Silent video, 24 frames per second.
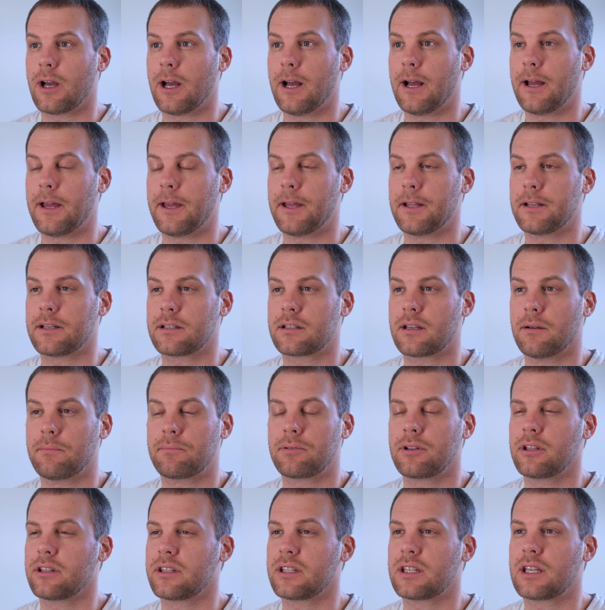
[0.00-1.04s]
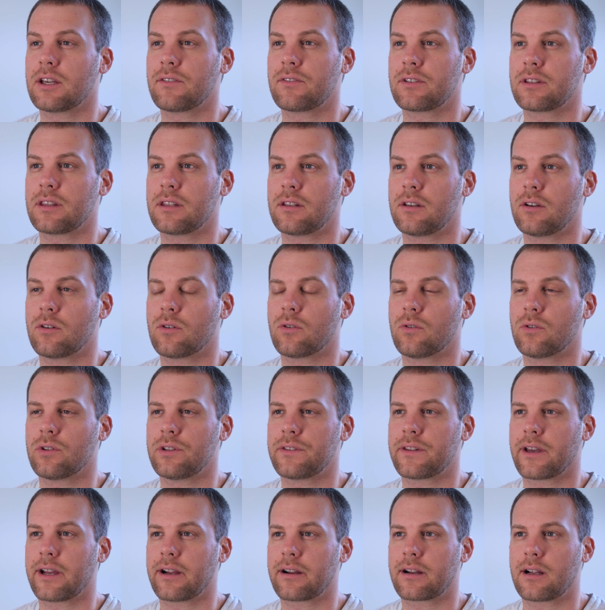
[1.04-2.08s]
and completely giving the whole
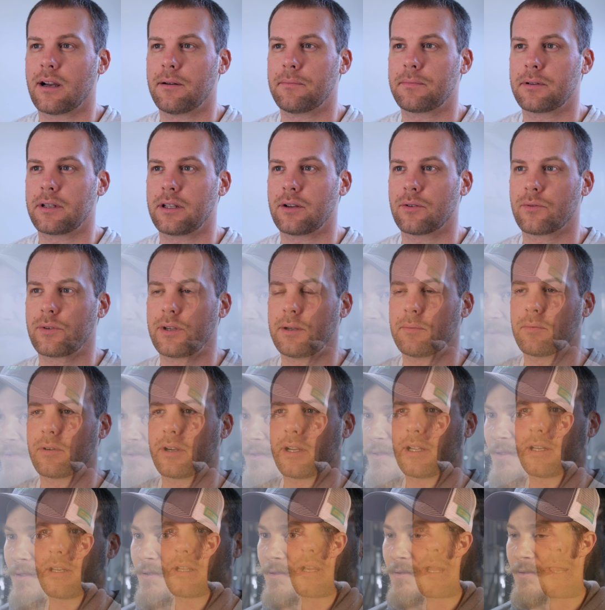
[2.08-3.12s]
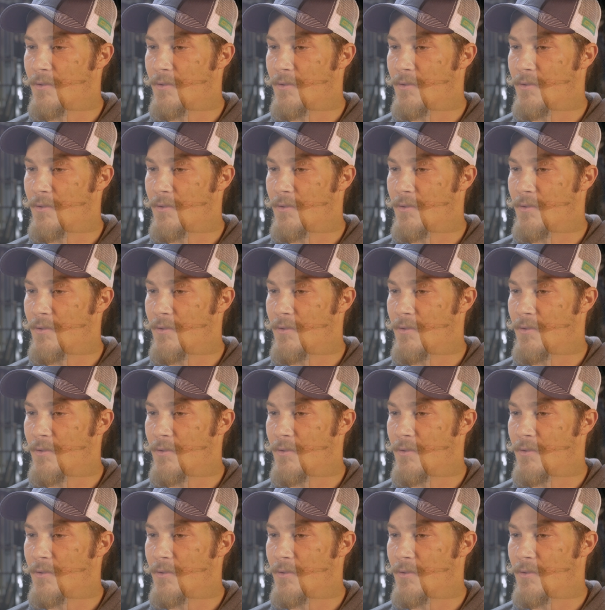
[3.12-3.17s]
entire company a rebrand.